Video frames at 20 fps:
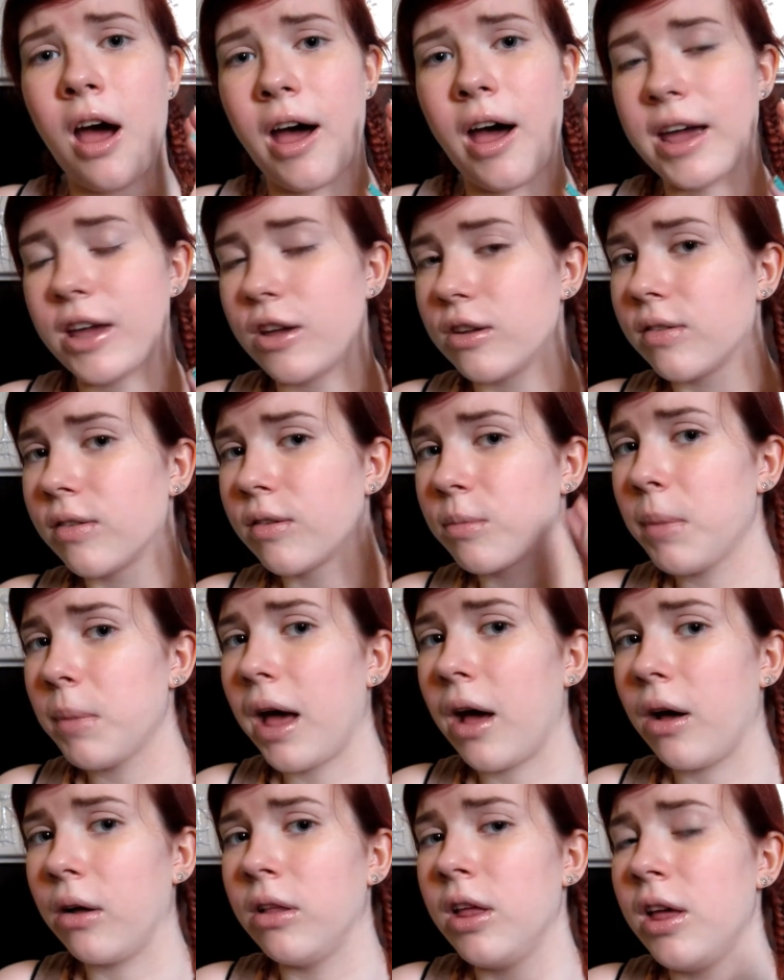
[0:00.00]
I could
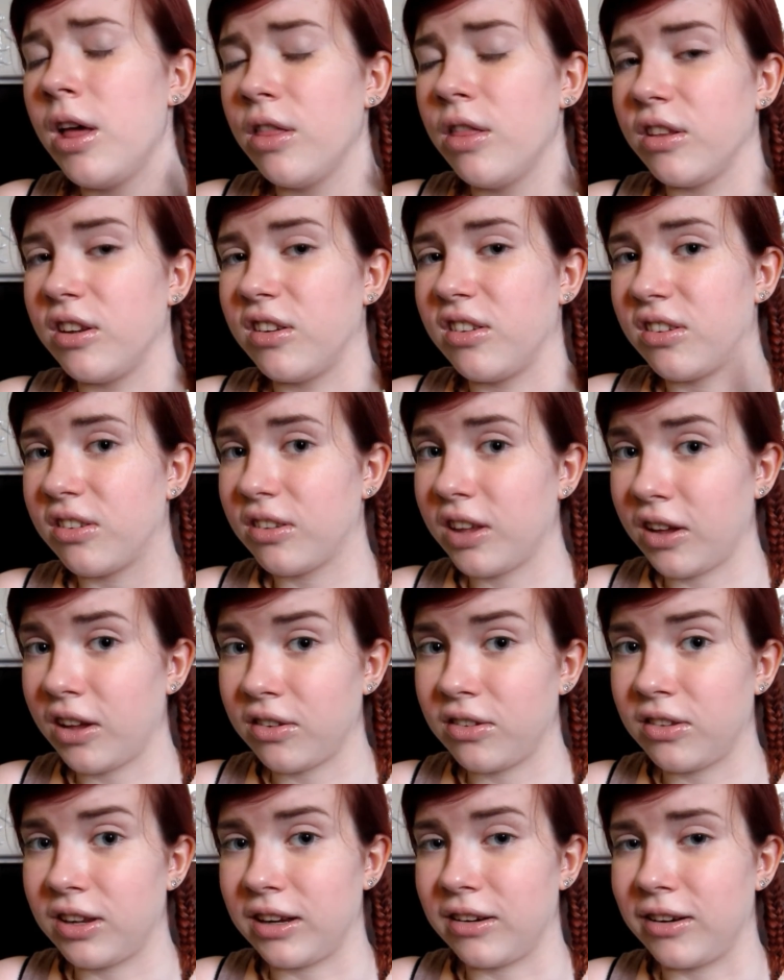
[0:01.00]
smell the
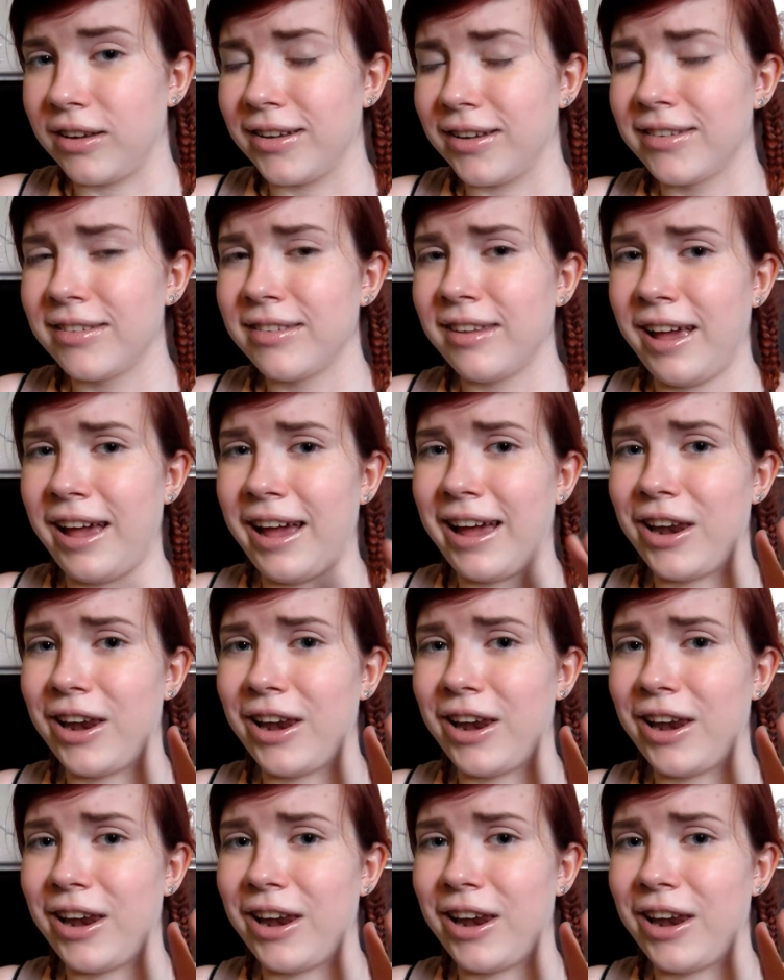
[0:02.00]
disgustingness,